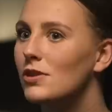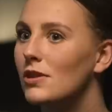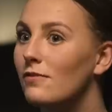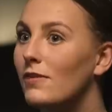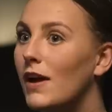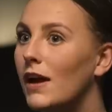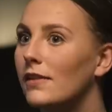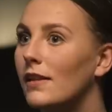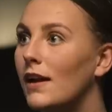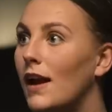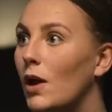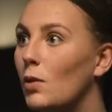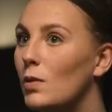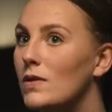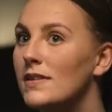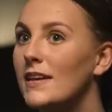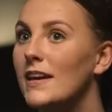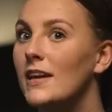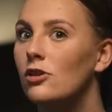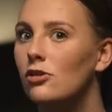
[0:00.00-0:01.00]
So the fact that I
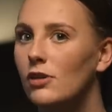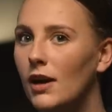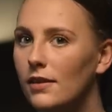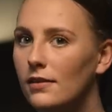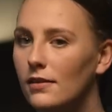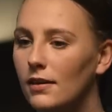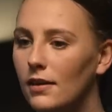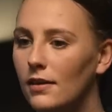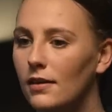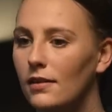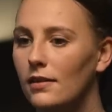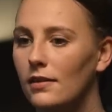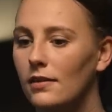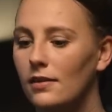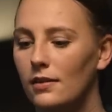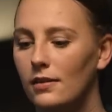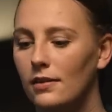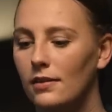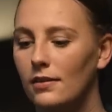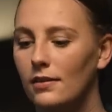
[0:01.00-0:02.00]
was ejected
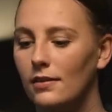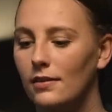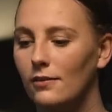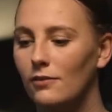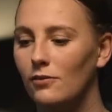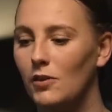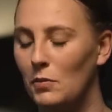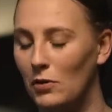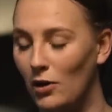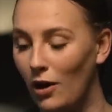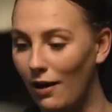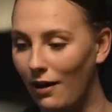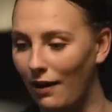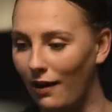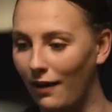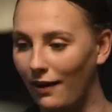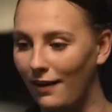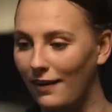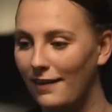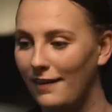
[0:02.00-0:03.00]
from a
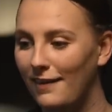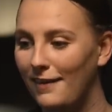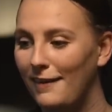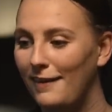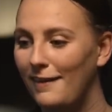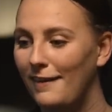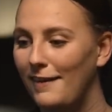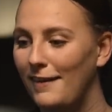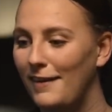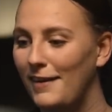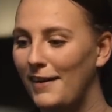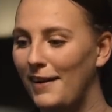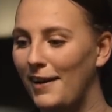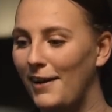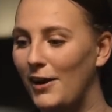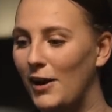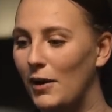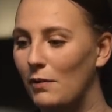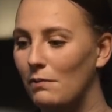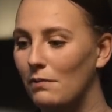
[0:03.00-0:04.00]
car,
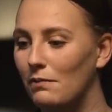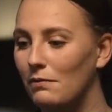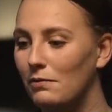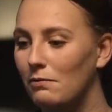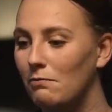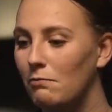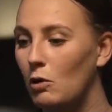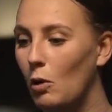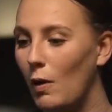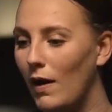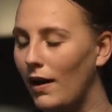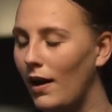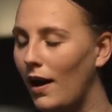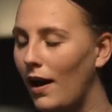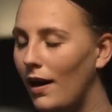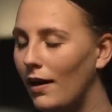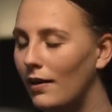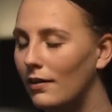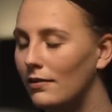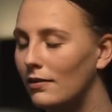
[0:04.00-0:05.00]
um, going
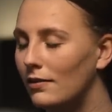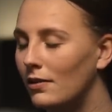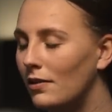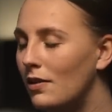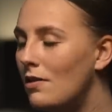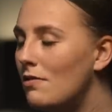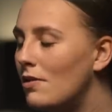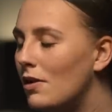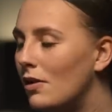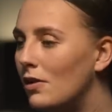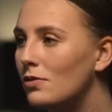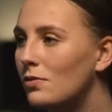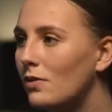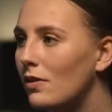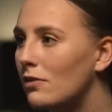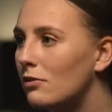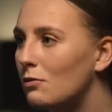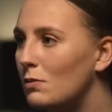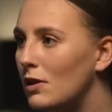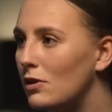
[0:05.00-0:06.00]
at who knows what
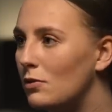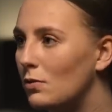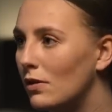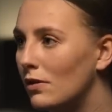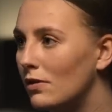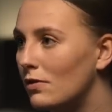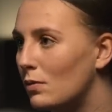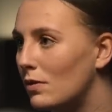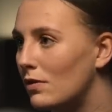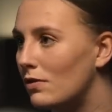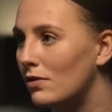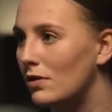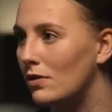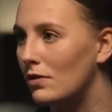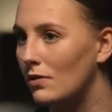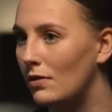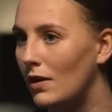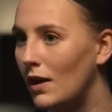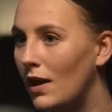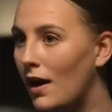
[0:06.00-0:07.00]
the speeds were, because once
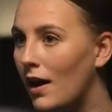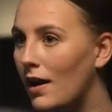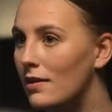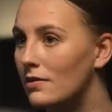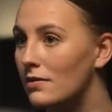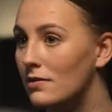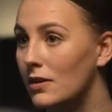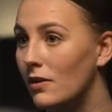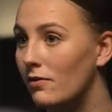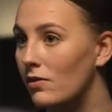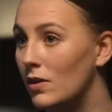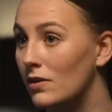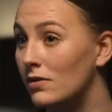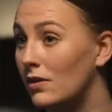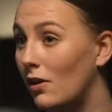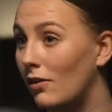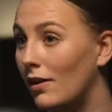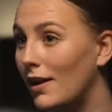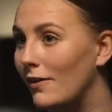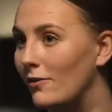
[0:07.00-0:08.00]
you hit ice and stuff you
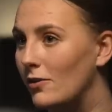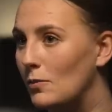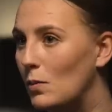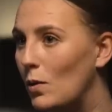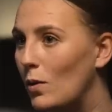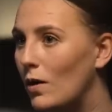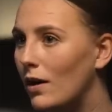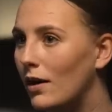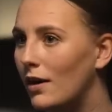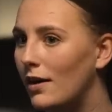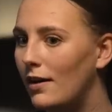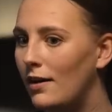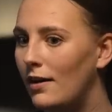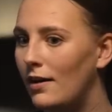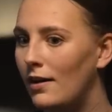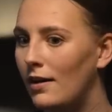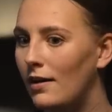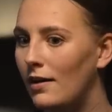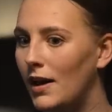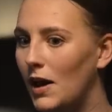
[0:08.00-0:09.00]
accelerate even more,
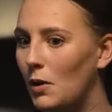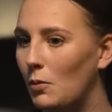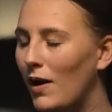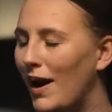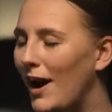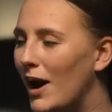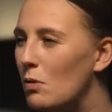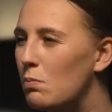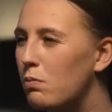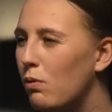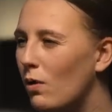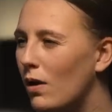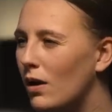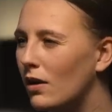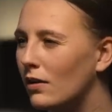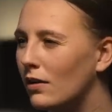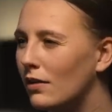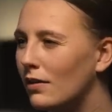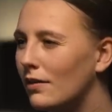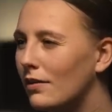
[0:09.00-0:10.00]
and we're
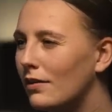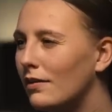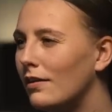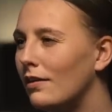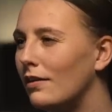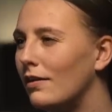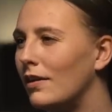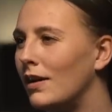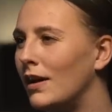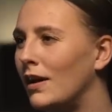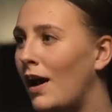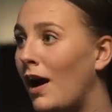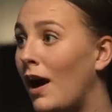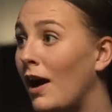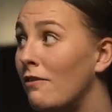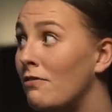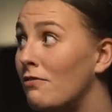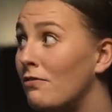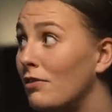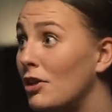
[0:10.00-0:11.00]
airborne, and
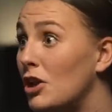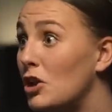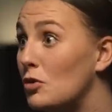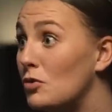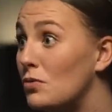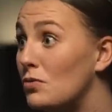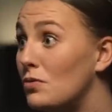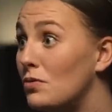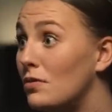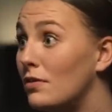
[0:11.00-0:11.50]
I flew.